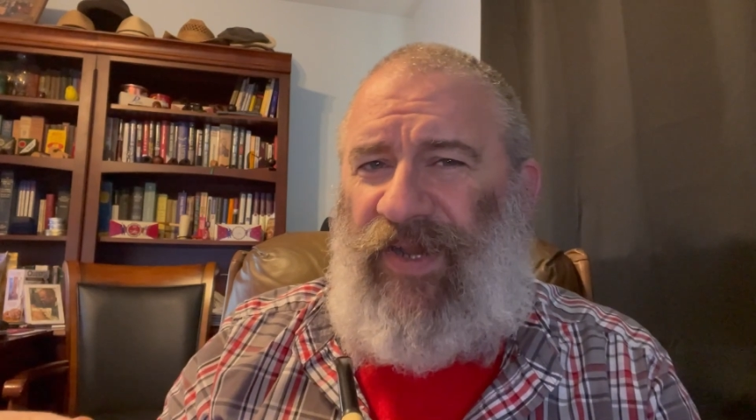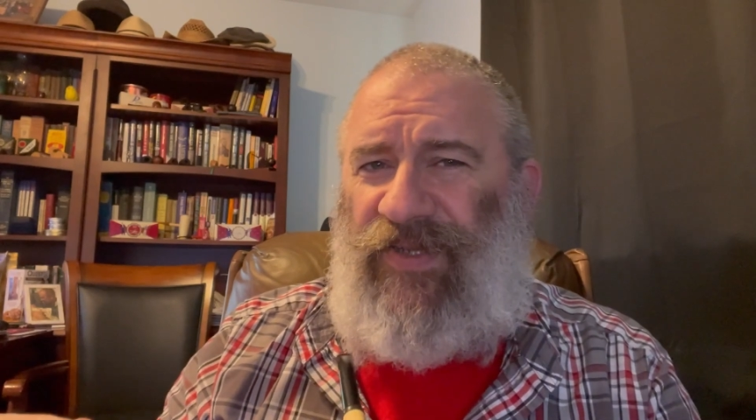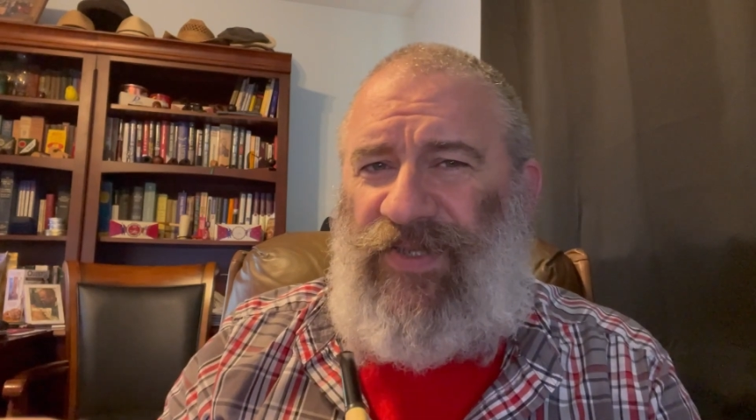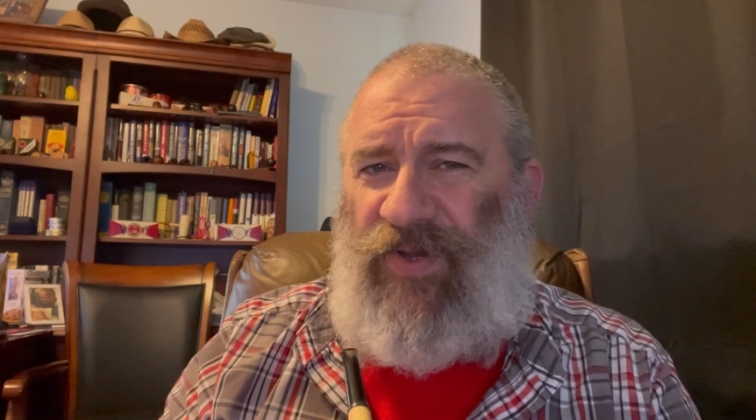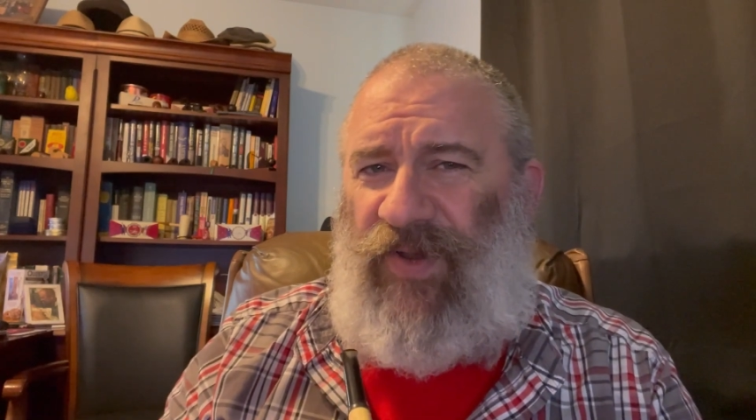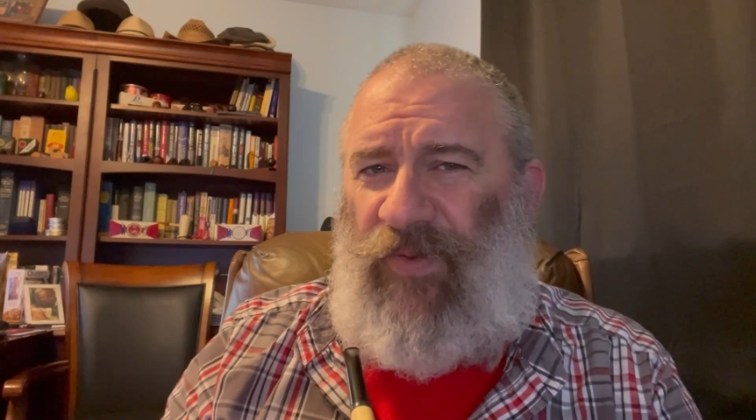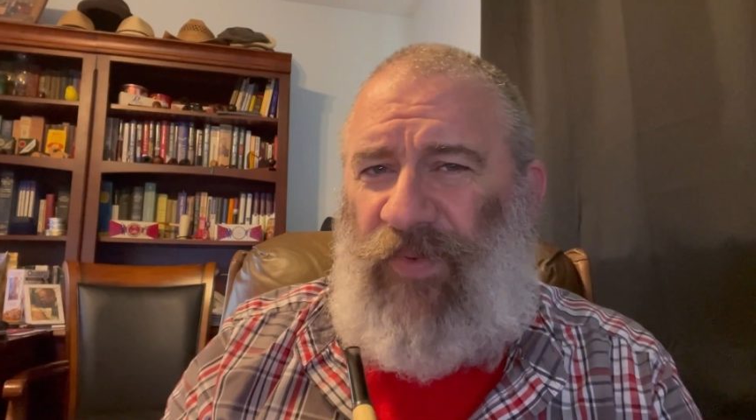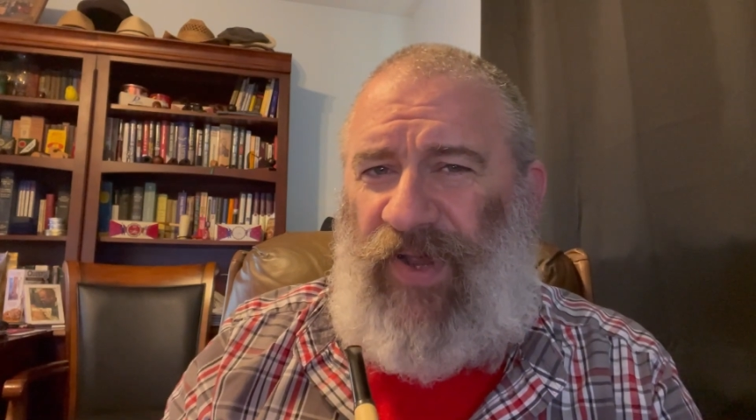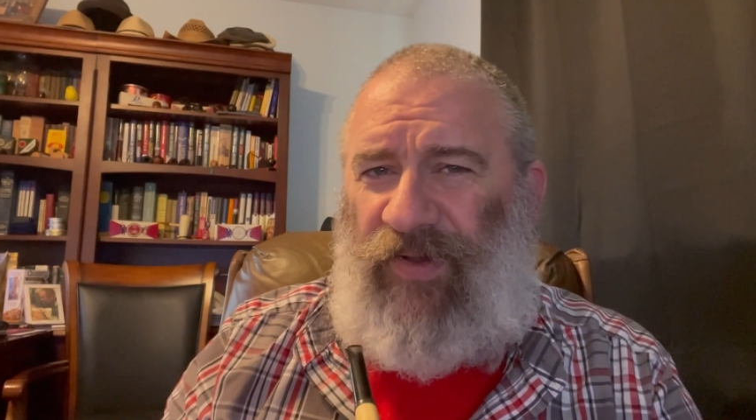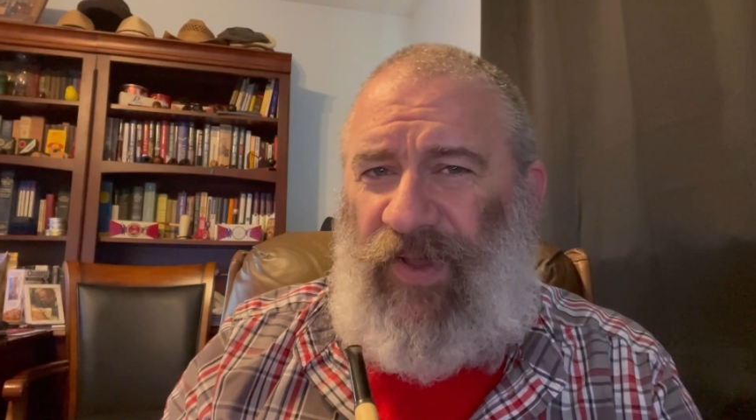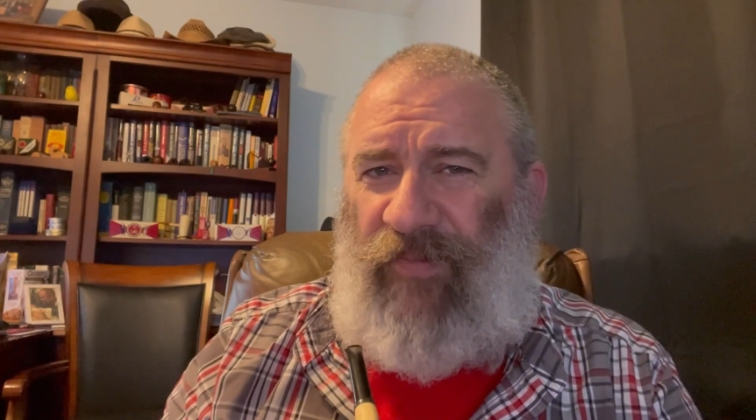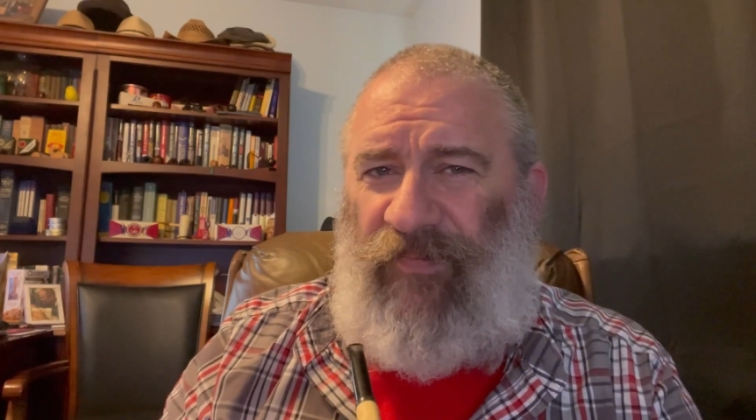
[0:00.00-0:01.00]
and so he
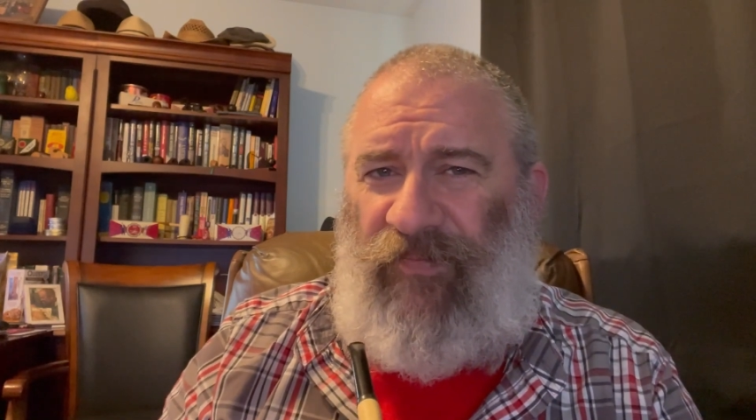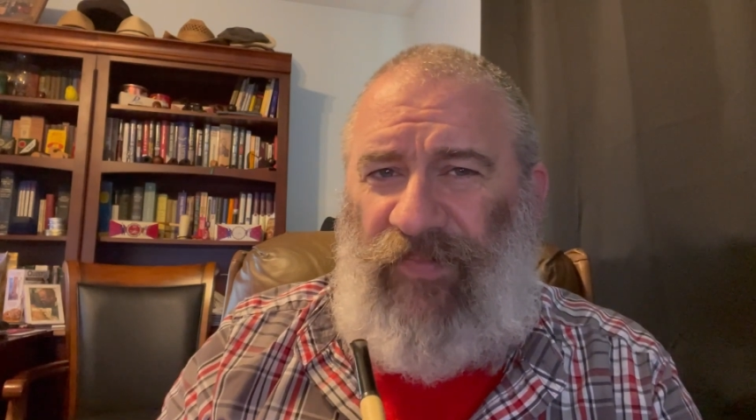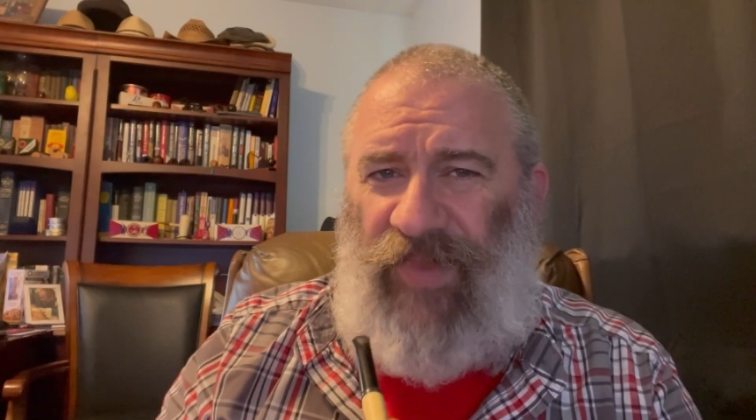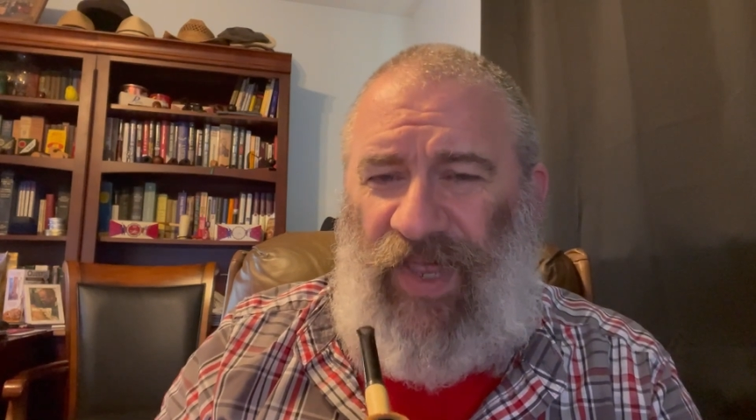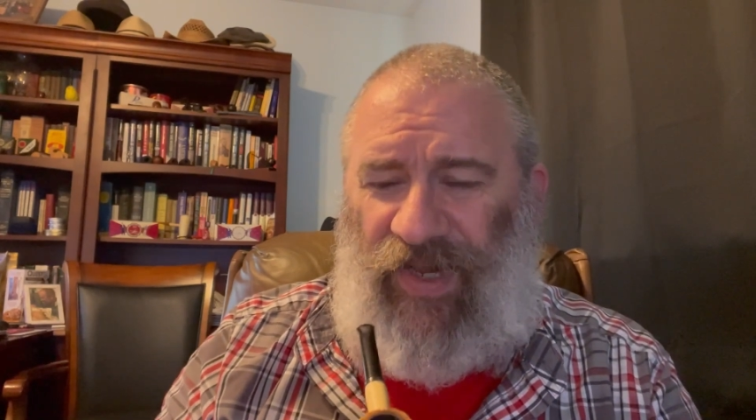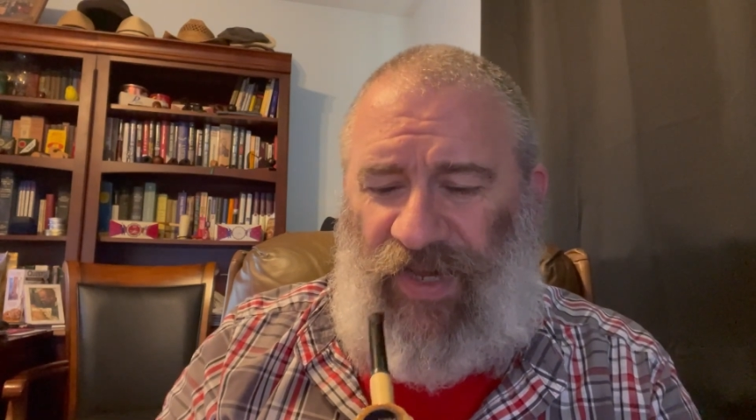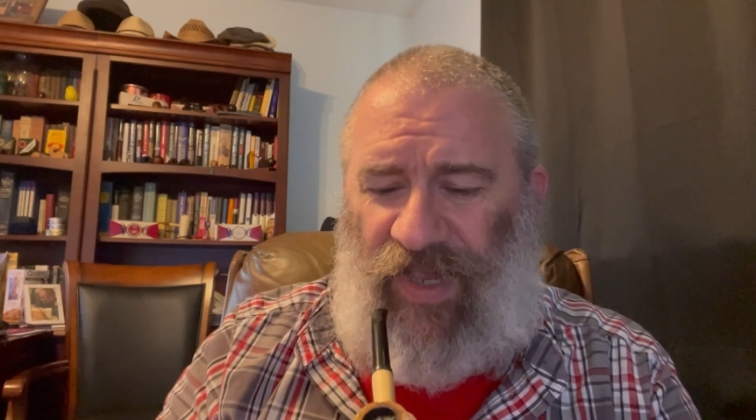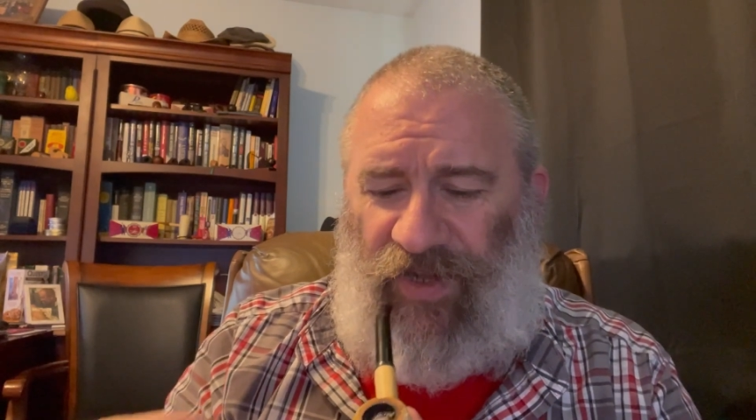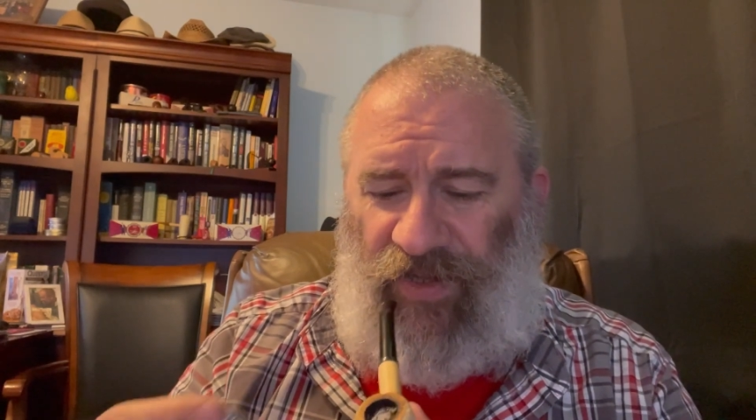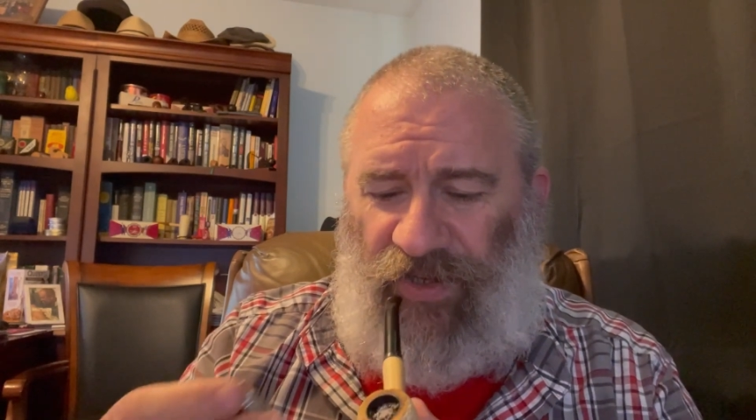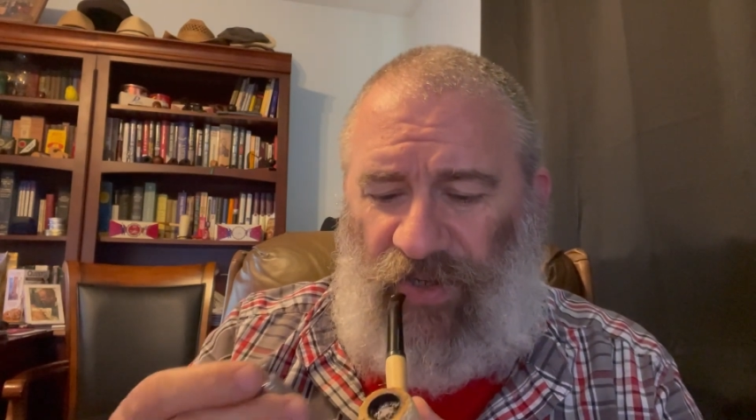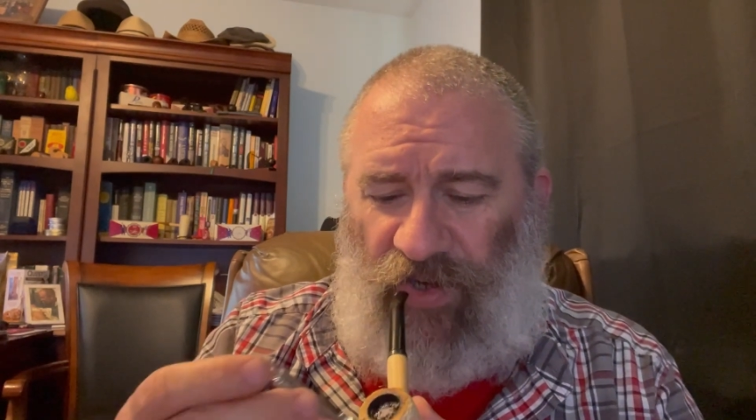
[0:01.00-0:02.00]
wound up heading out a
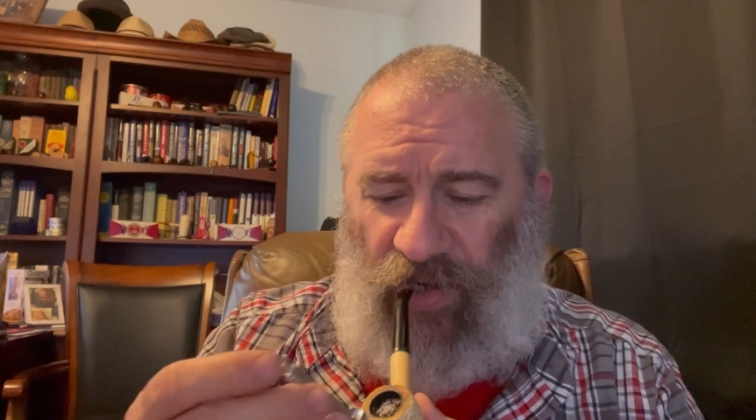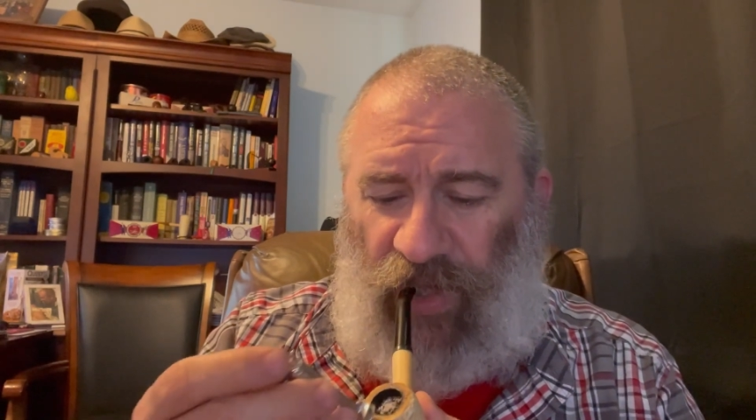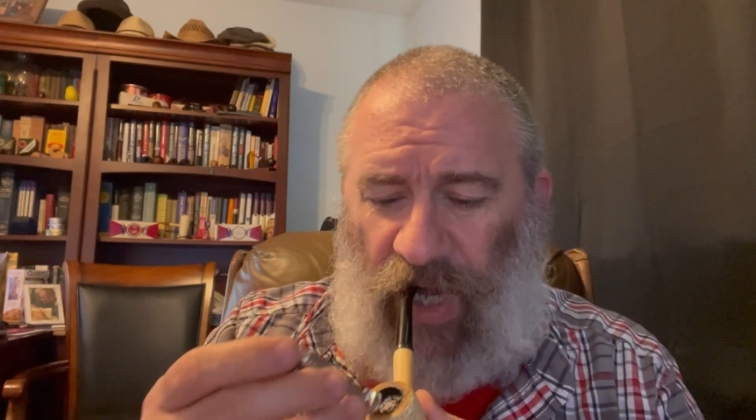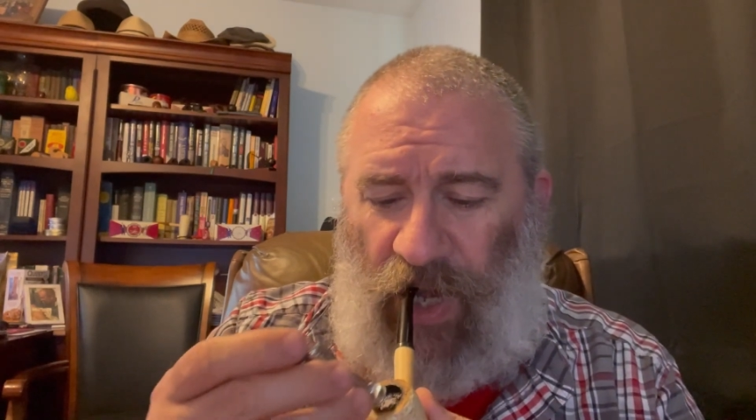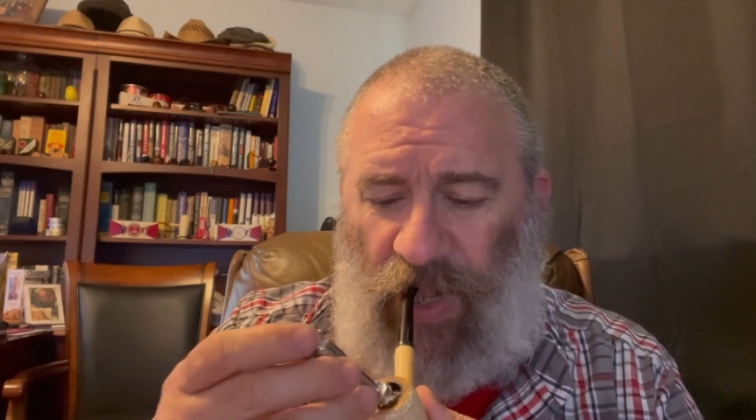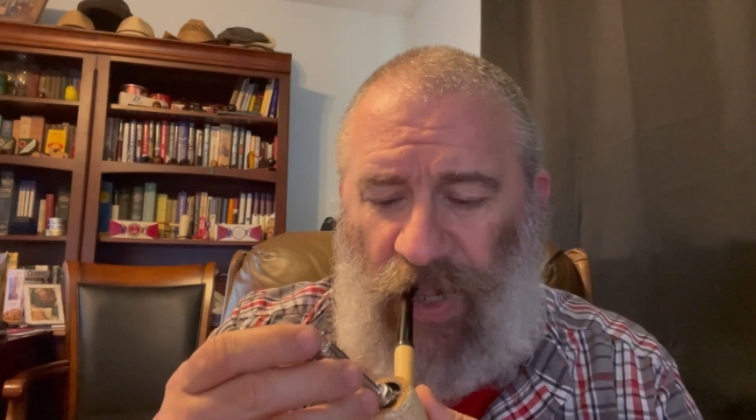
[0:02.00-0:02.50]
little early.